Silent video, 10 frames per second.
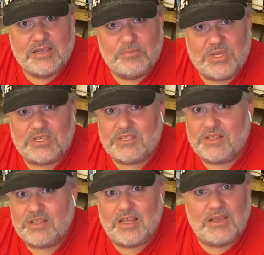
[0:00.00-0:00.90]
Because it
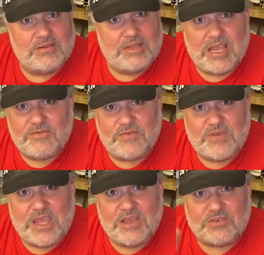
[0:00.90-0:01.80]
never
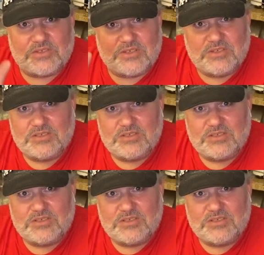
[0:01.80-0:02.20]
fails.